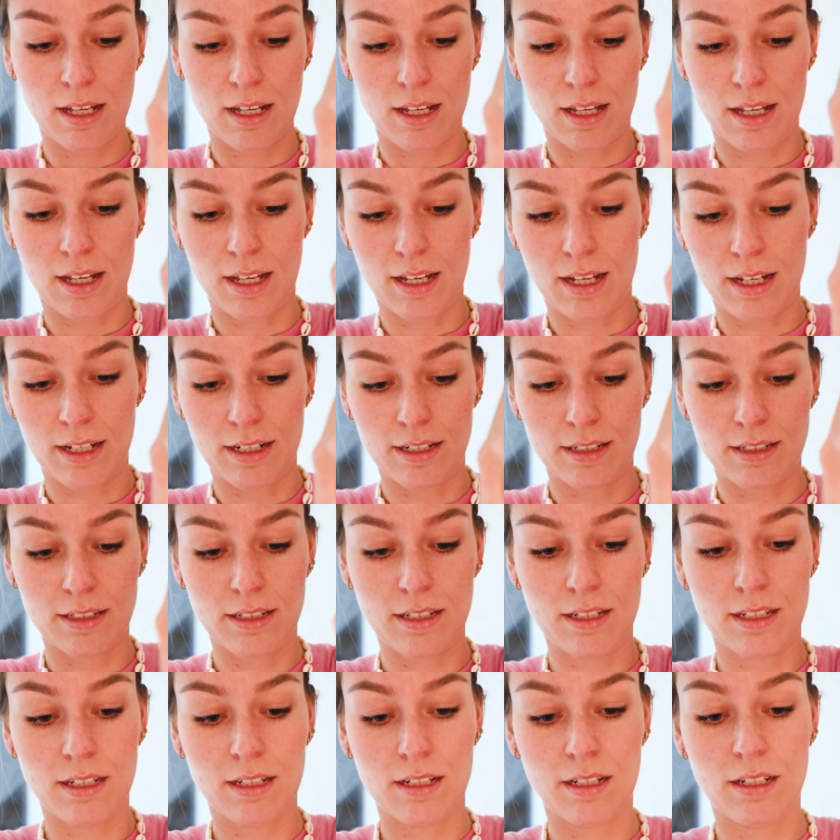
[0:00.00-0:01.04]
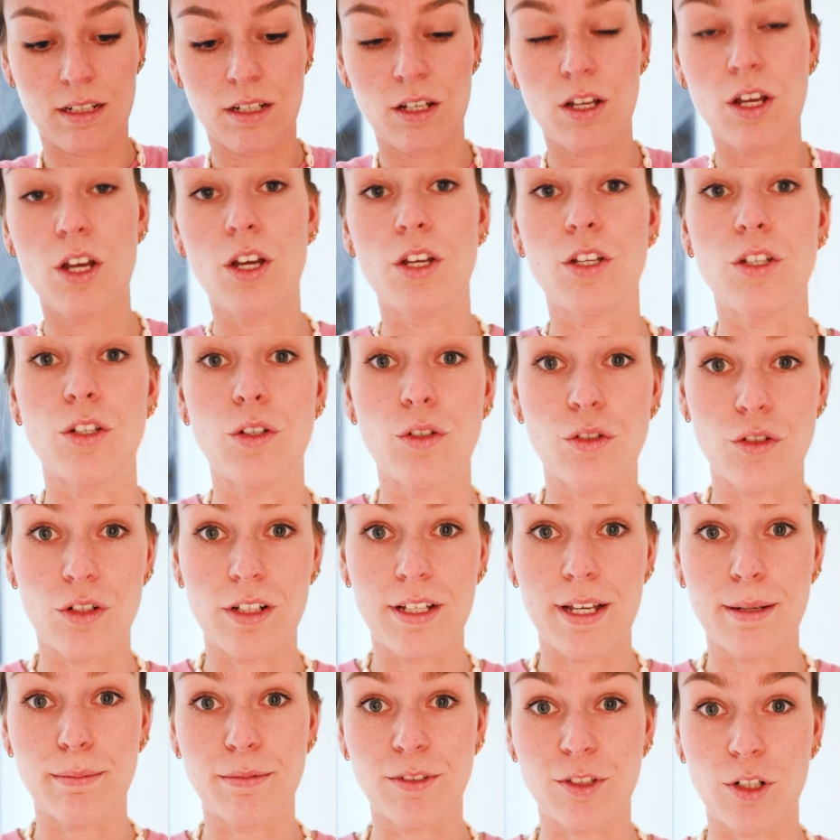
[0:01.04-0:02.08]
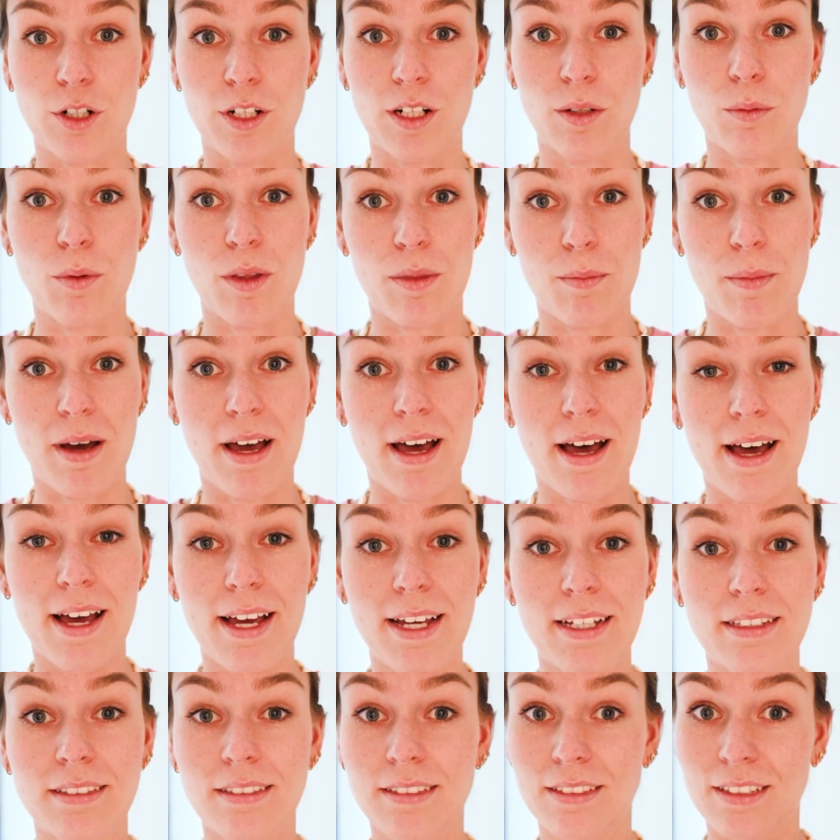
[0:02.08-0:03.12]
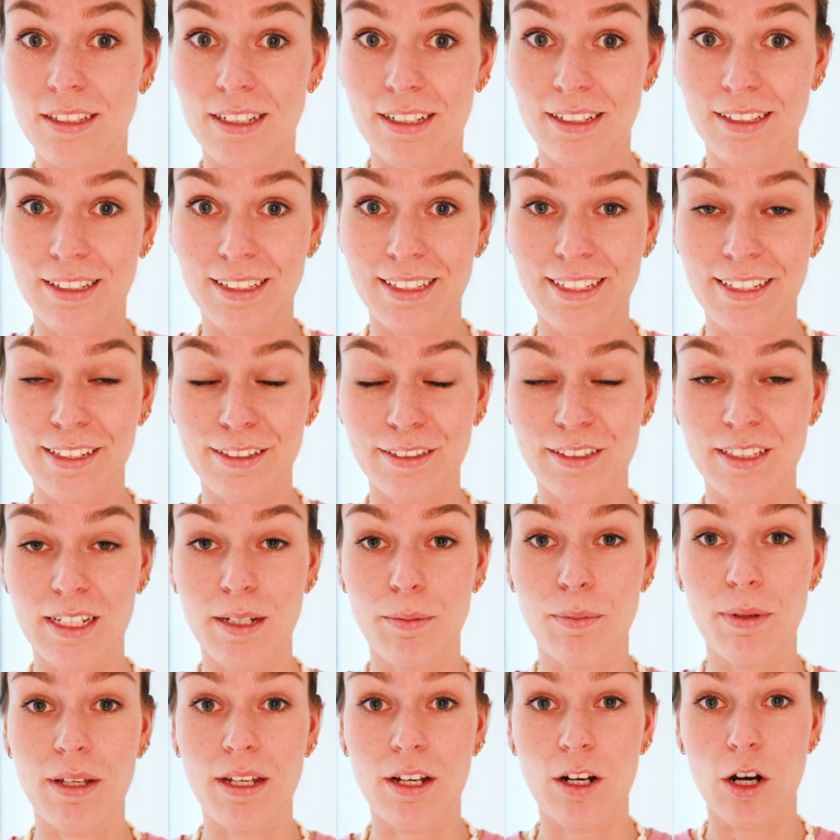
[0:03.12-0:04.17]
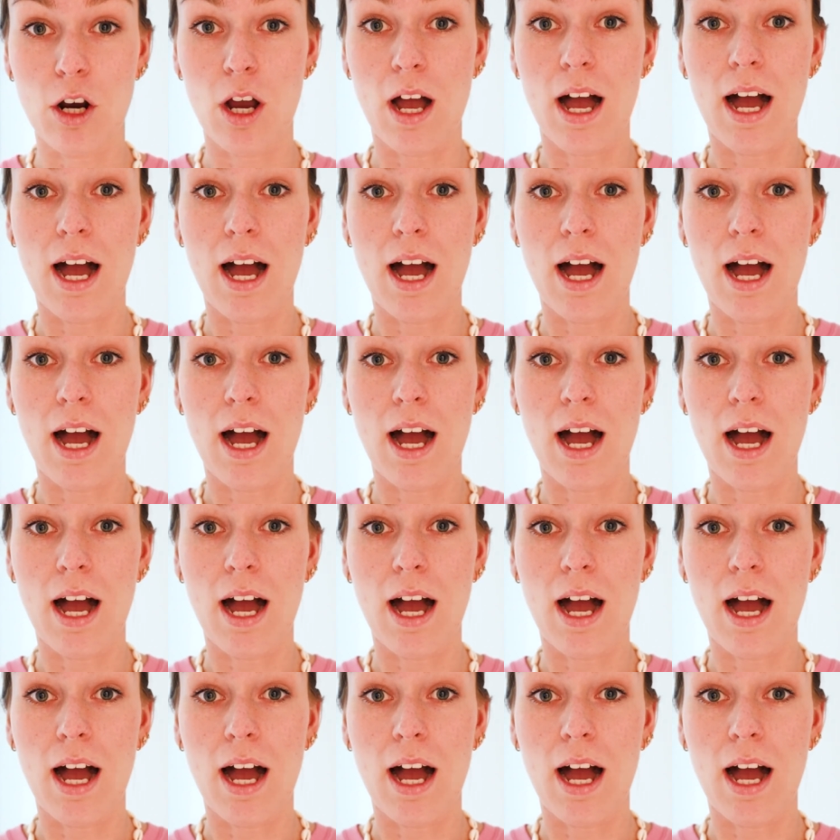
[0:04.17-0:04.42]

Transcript: and usually I'm starting with my eyes. Little tip here,